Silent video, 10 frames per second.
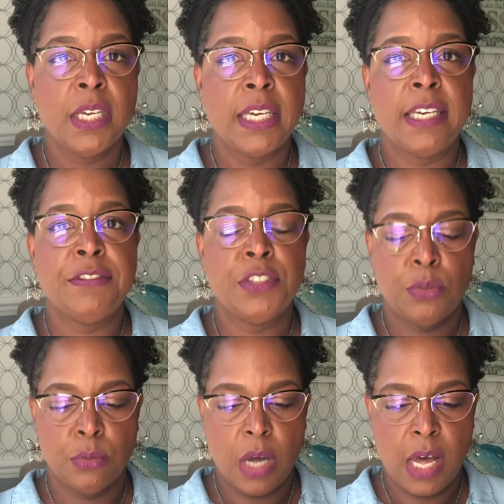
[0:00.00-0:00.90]
If
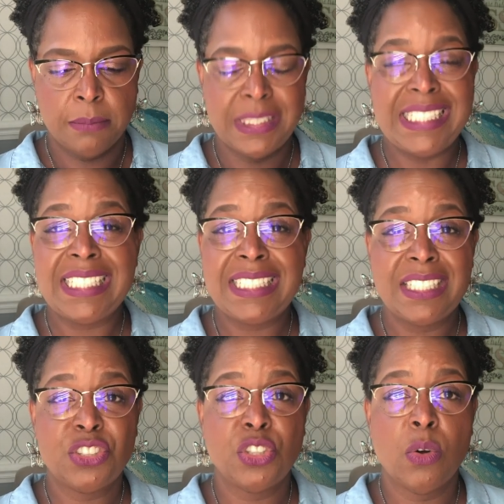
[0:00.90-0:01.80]
you um, need
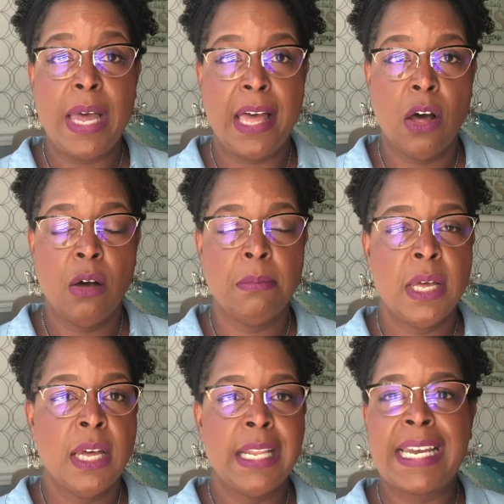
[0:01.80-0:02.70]
additional help,
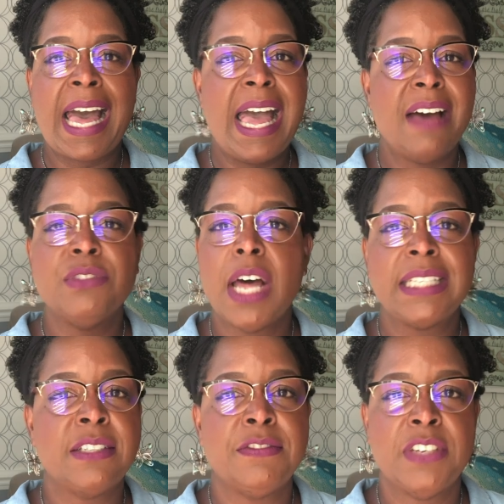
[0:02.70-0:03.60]
like I have
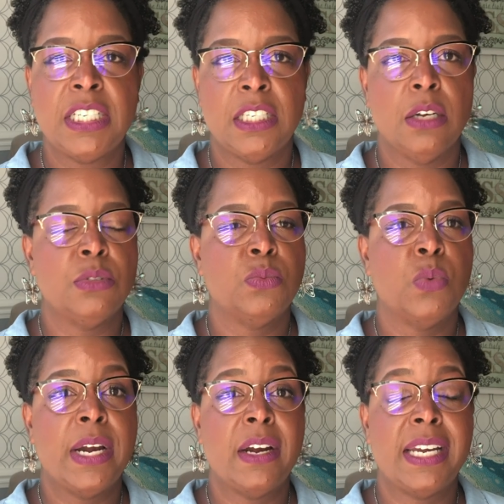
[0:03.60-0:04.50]
lots of videos
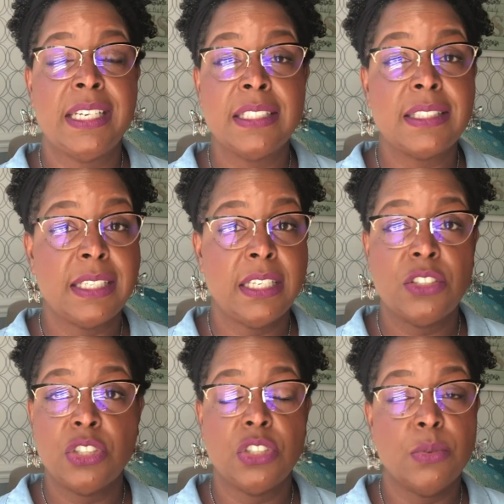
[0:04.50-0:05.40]
where it is
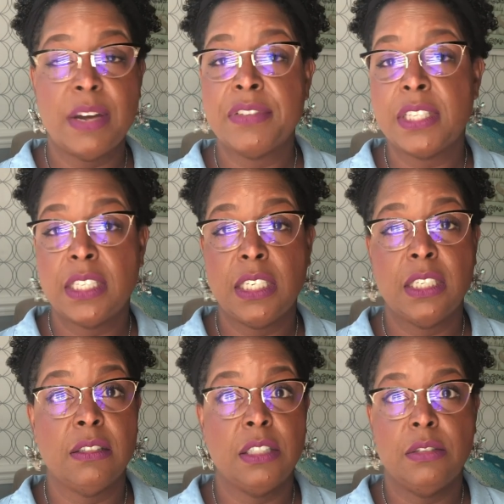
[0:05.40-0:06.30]
teaching you
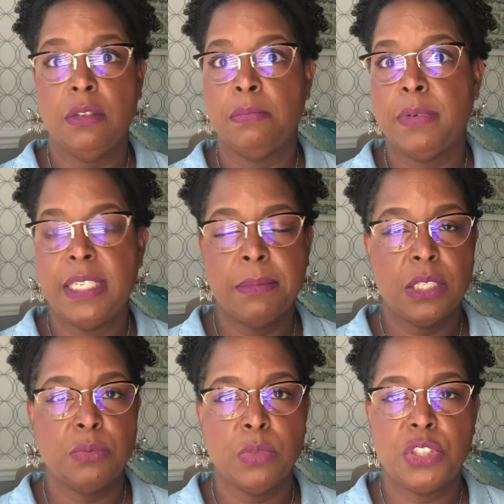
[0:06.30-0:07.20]
everything, you know, pretty
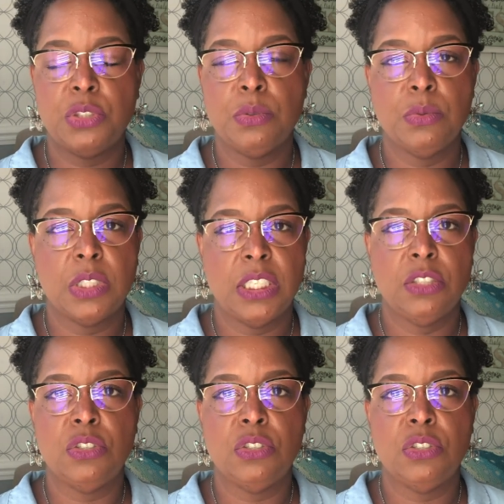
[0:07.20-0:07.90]
much what you can